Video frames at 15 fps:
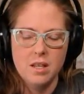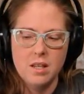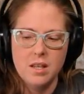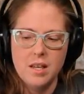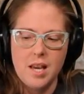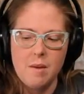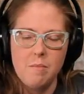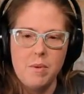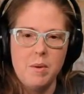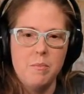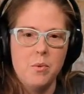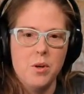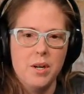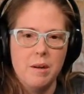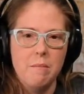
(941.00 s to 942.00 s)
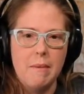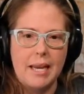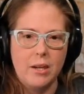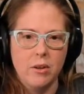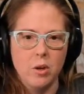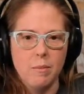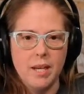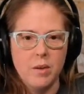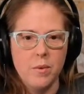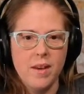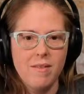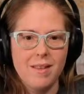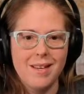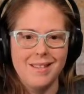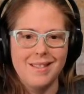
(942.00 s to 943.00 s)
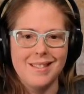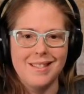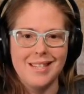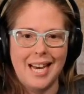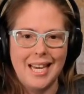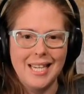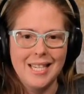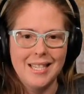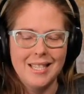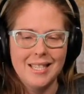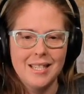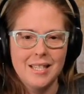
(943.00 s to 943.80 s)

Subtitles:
a bitboard and microbit with instead.